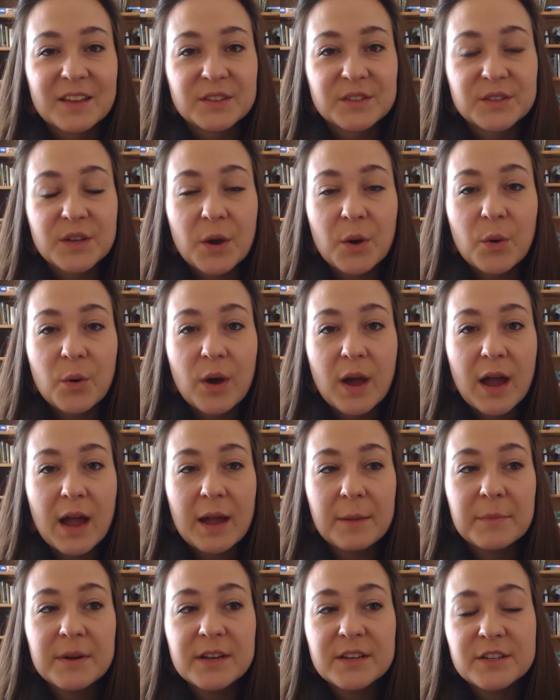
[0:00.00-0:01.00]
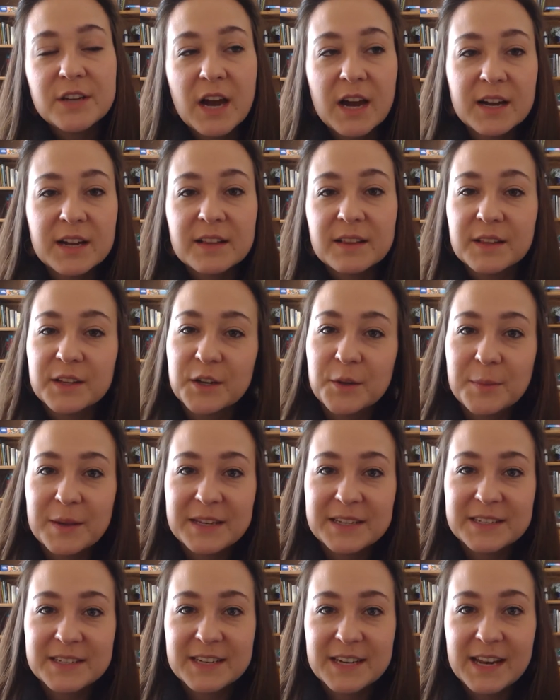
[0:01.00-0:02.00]
So, I'm going to talk a little
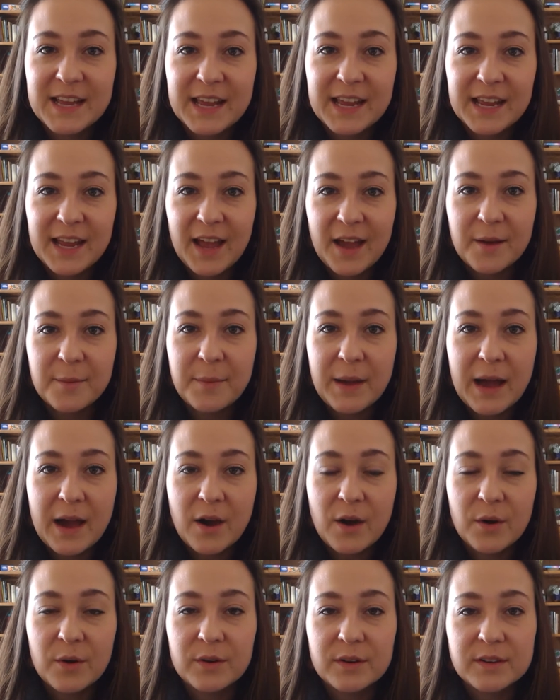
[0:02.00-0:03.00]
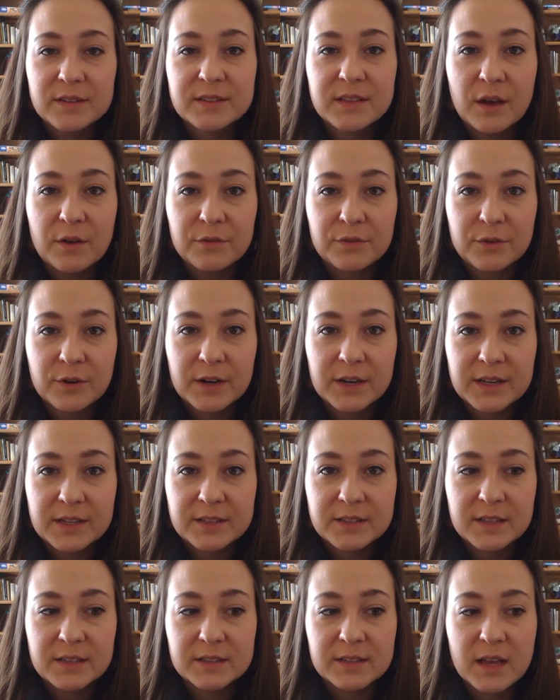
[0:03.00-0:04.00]
bit today about self
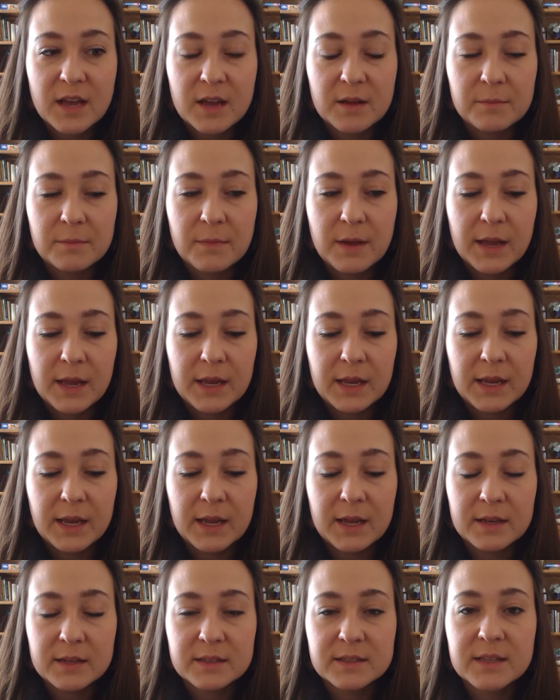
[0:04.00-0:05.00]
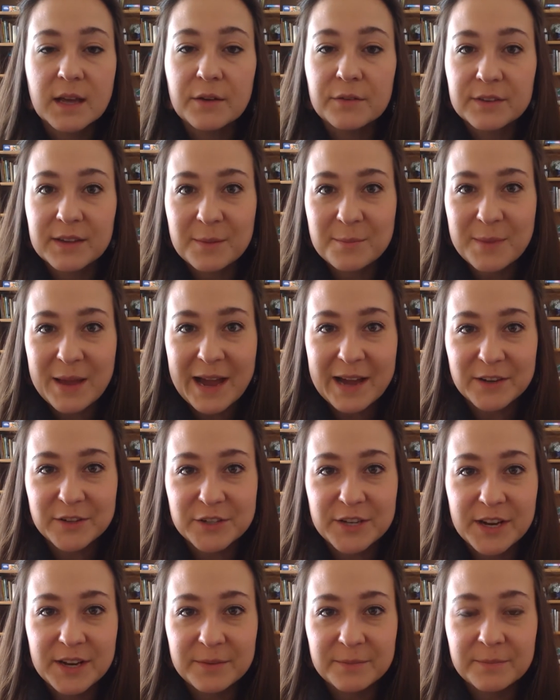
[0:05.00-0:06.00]
criticism and self
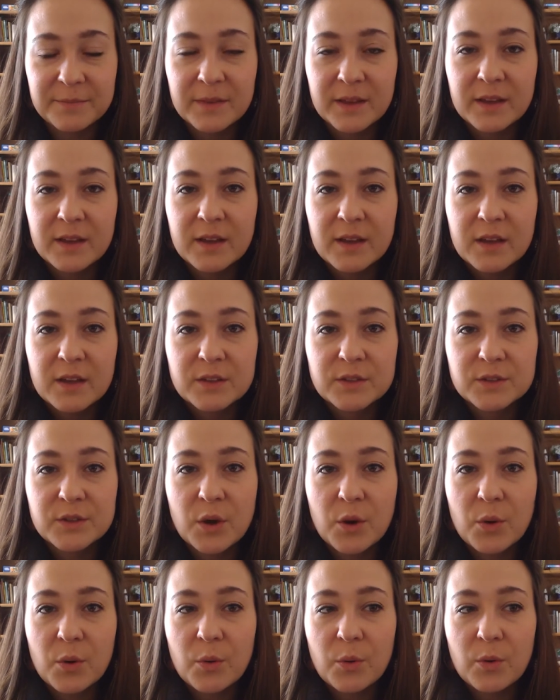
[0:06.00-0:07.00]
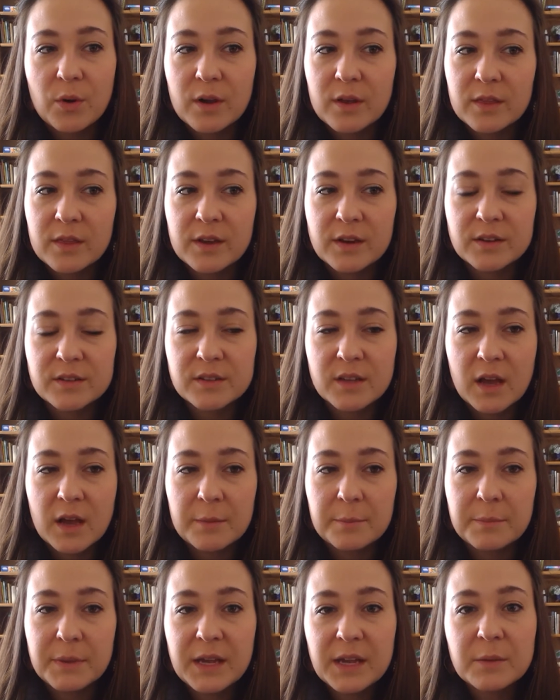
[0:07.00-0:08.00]
compassion. So, there's
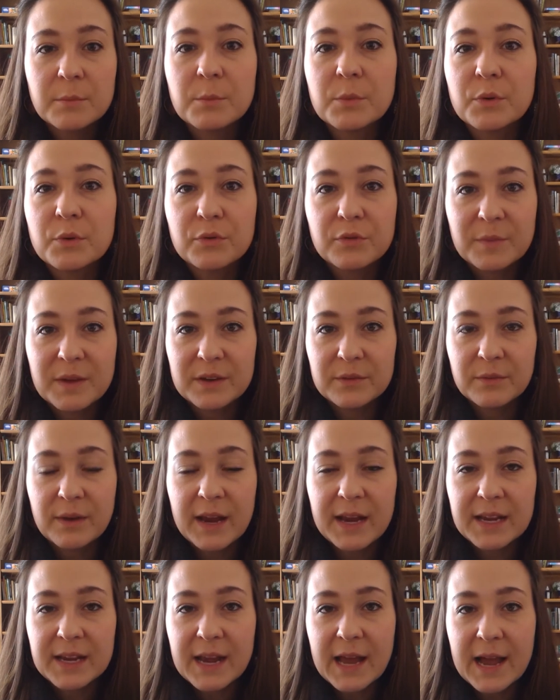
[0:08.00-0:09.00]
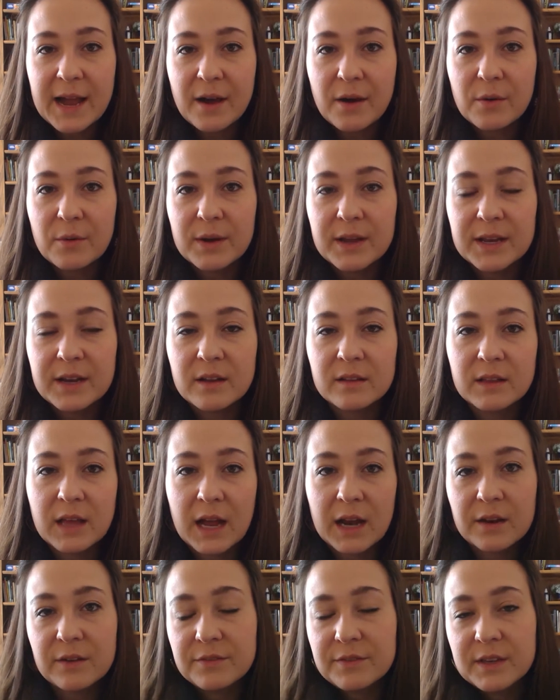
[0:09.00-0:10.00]
a big movement right now in a
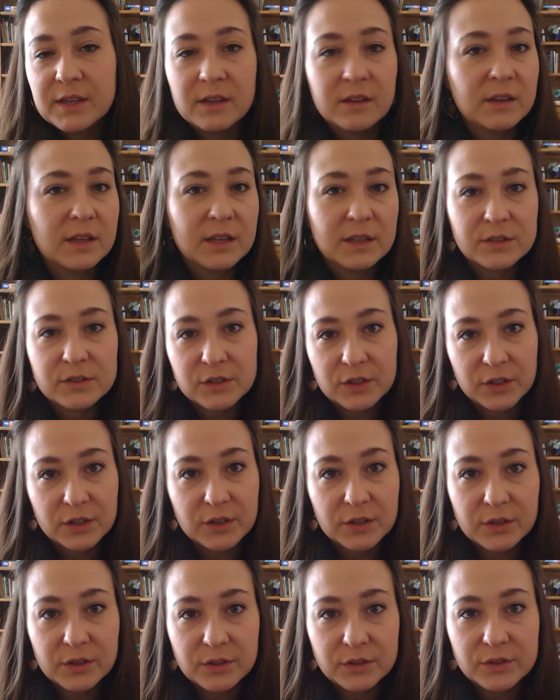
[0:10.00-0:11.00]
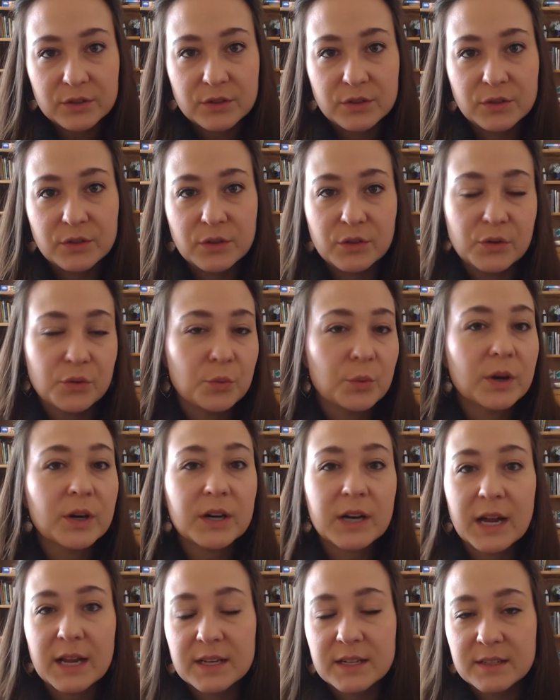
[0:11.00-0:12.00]
lot of healing circles to
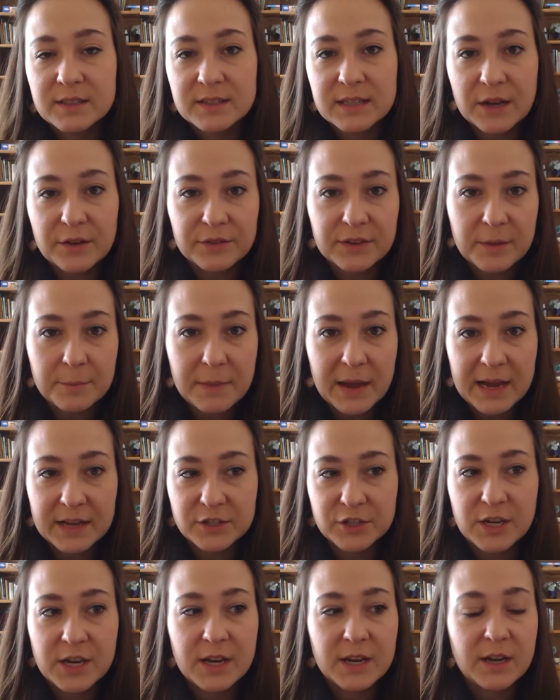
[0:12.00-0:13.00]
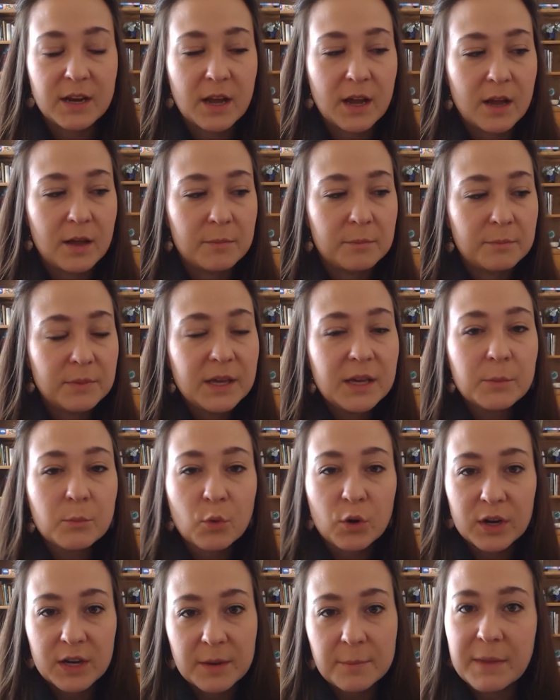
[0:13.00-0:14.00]
work on self compassion and being
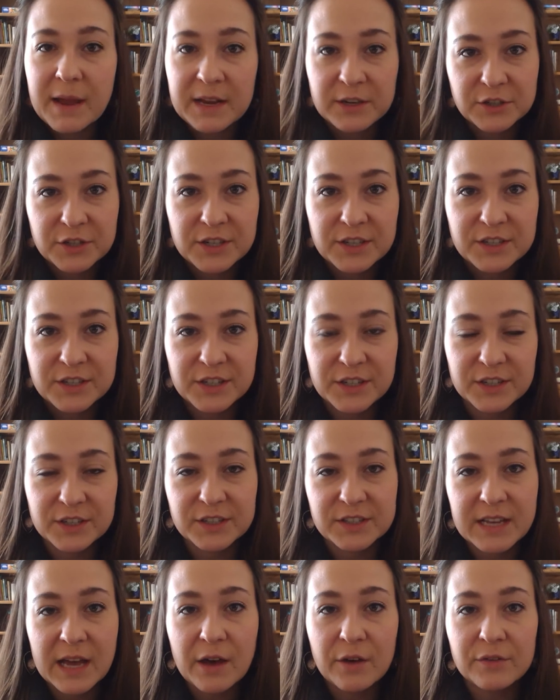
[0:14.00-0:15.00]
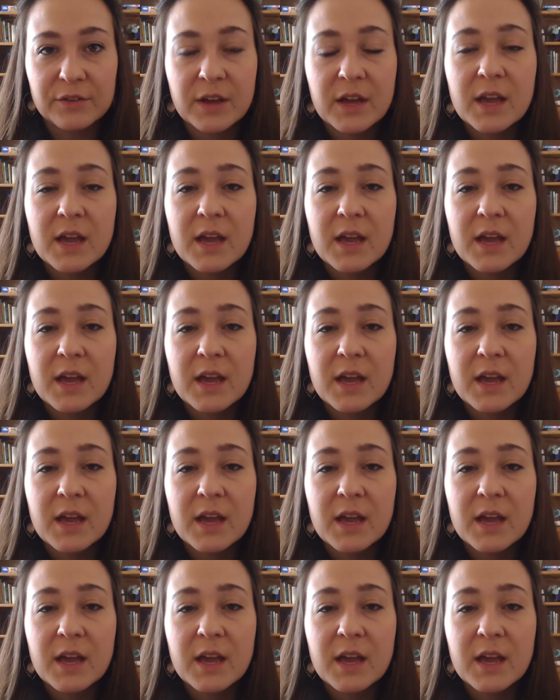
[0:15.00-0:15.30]
more compassionate to yourself.